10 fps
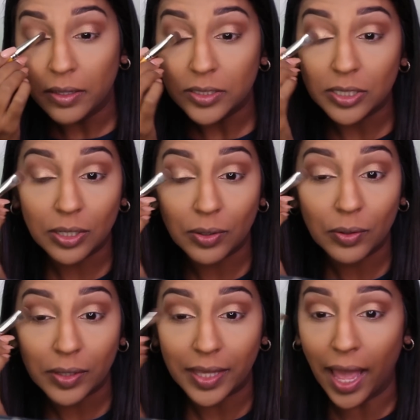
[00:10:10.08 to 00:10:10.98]

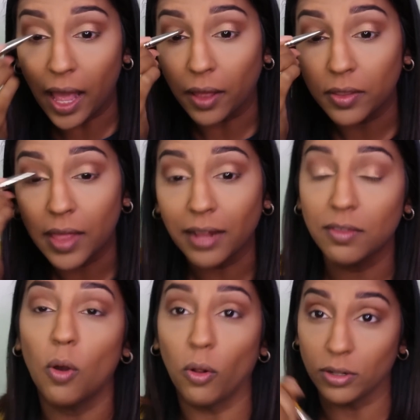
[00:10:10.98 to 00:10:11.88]
So yeah,
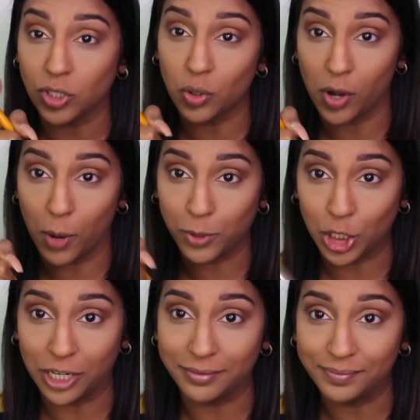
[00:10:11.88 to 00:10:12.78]
that's also an
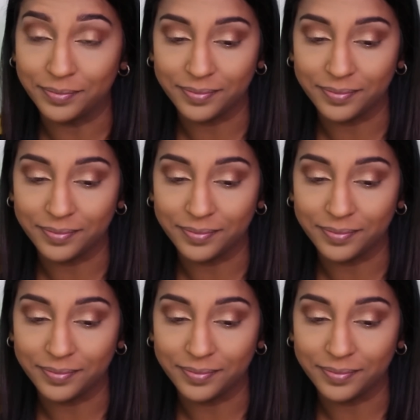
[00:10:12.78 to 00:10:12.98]
option.